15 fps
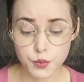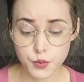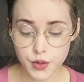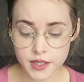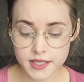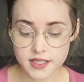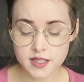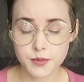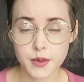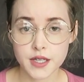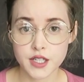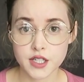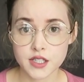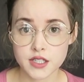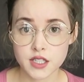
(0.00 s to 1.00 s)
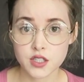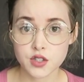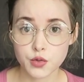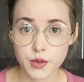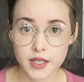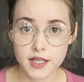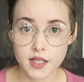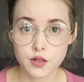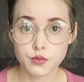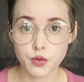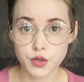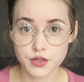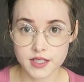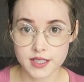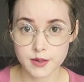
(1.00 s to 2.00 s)
Britney Spears tweeted
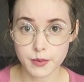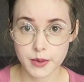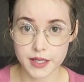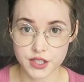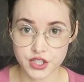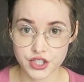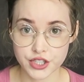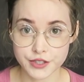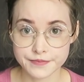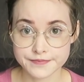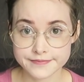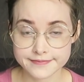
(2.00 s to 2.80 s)
Rosie's picture.